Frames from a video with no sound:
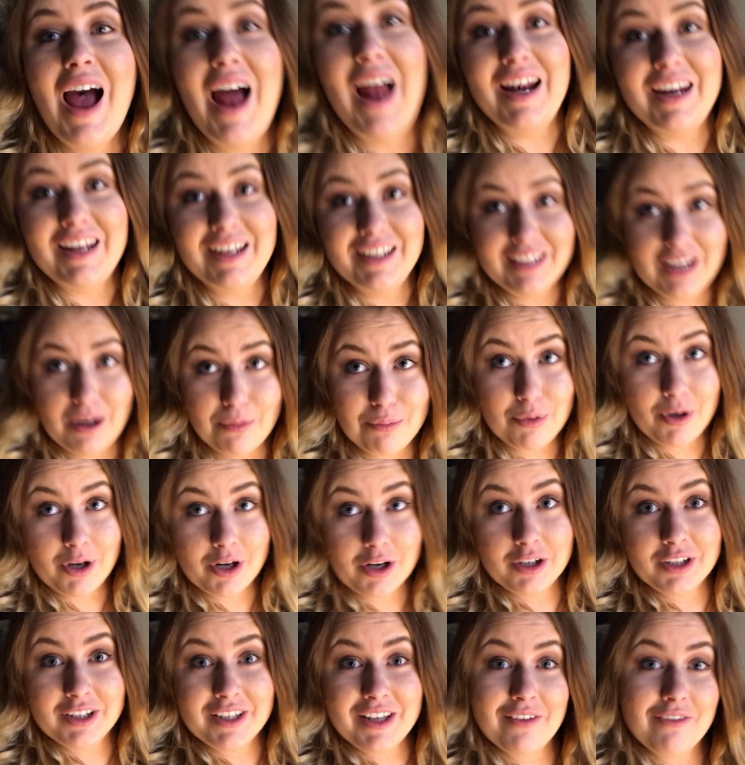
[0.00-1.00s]
I need that
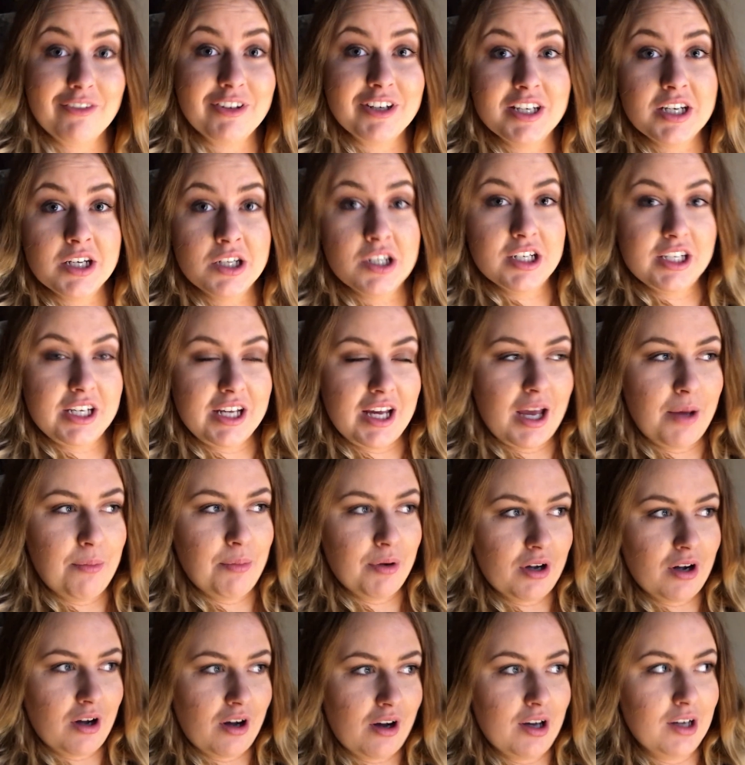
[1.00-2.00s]
productivity today
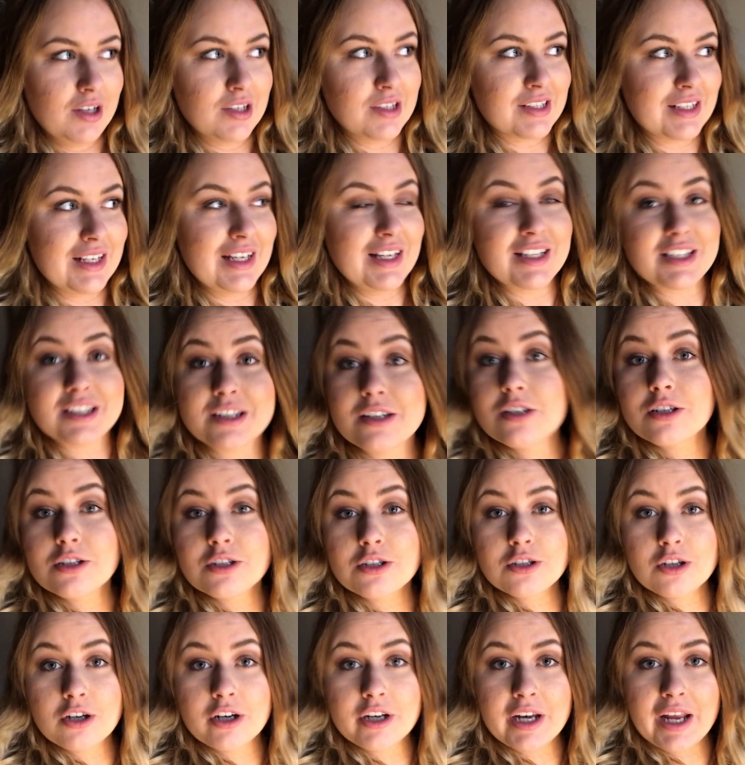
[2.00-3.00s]
because it's
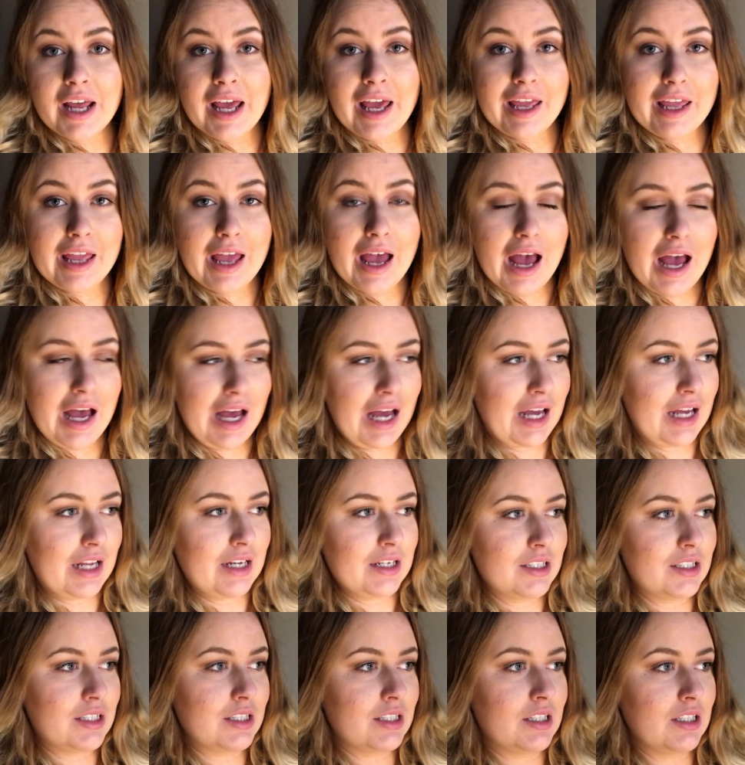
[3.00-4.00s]
Sunday
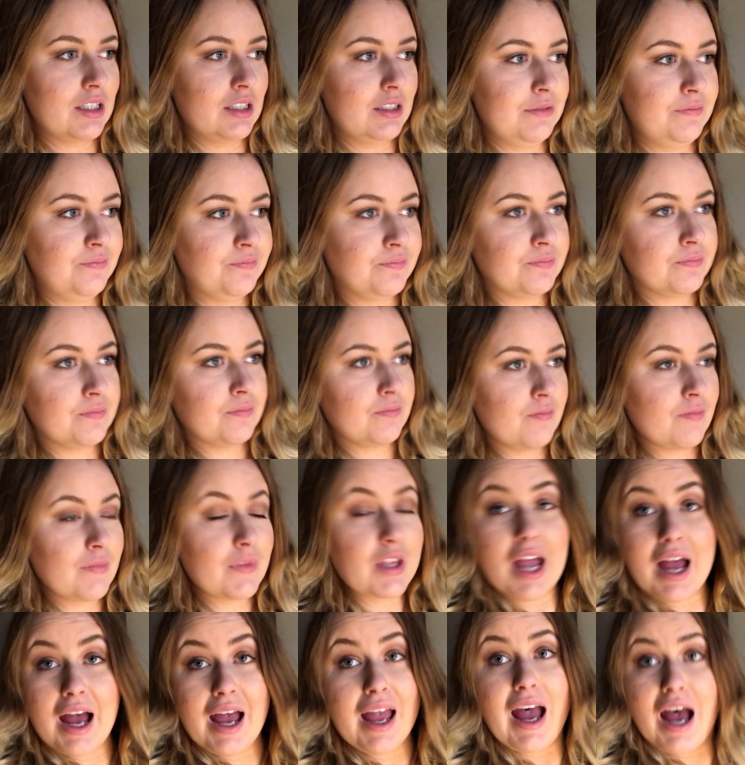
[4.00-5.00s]
and
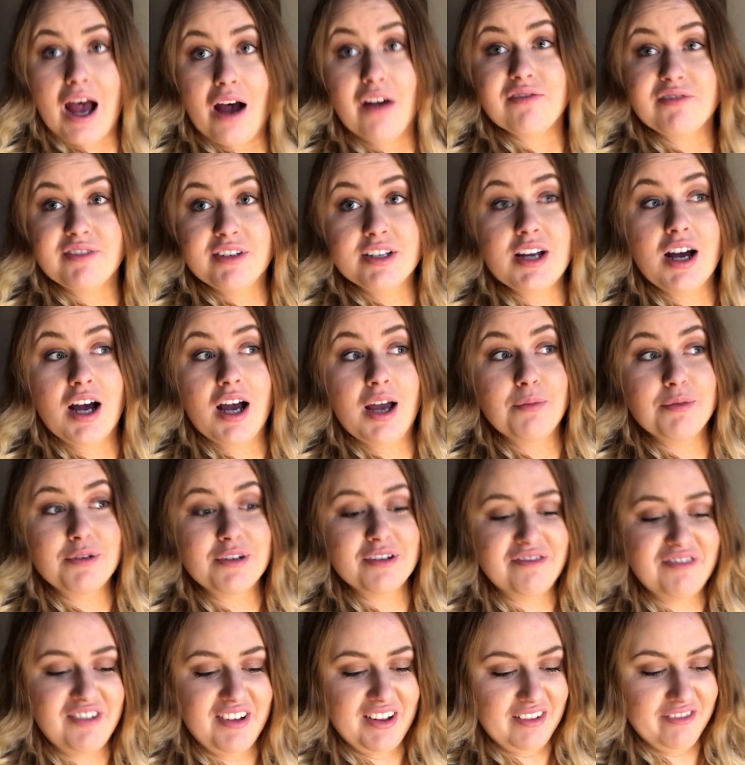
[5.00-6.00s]
I have time to
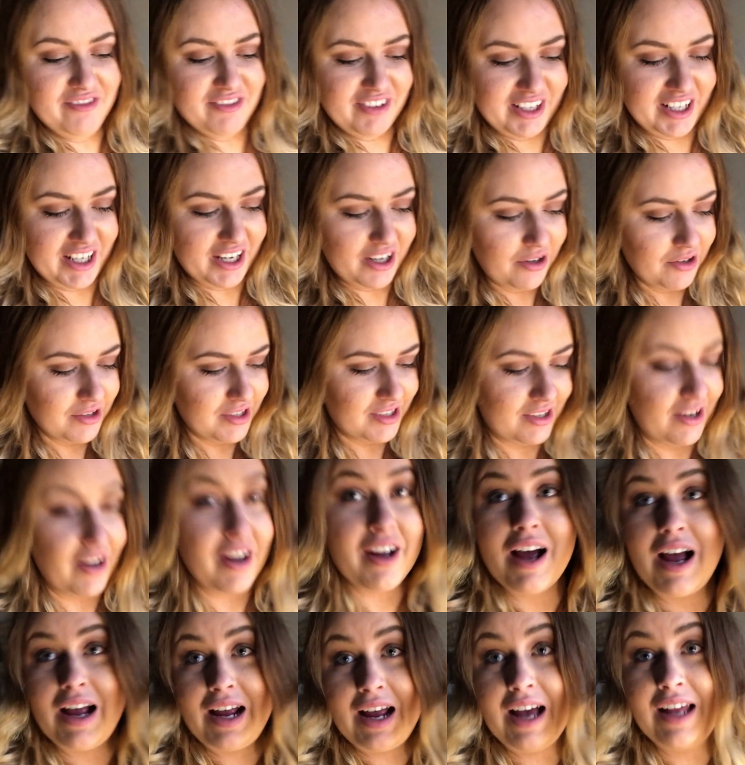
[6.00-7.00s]
film videos so
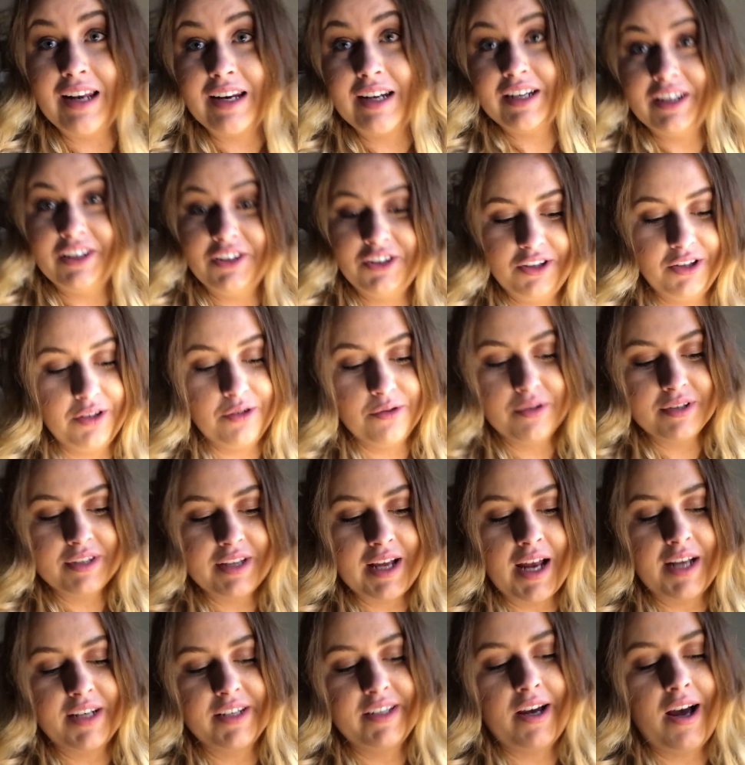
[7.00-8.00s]
I, I kind of need to use
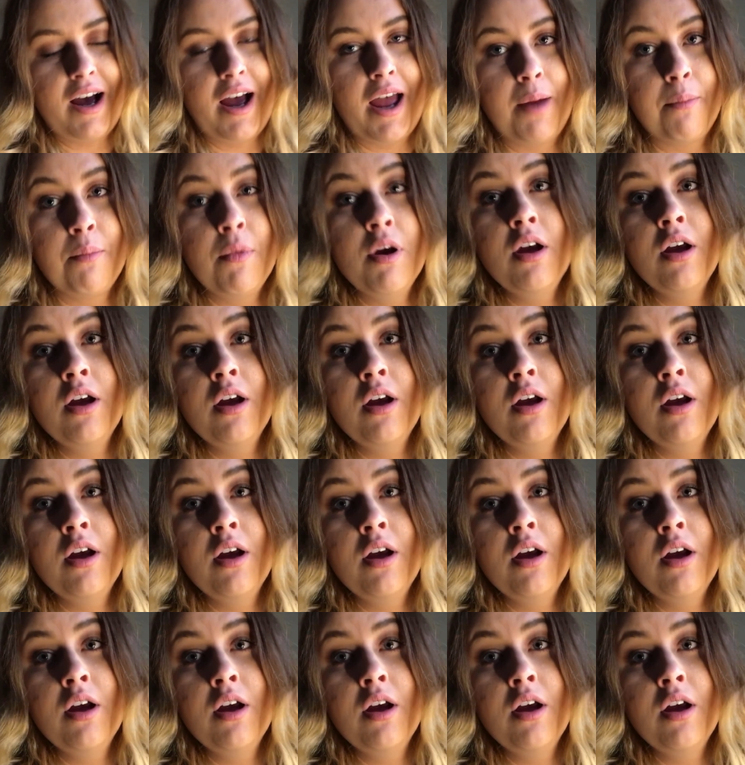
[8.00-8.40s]
that time.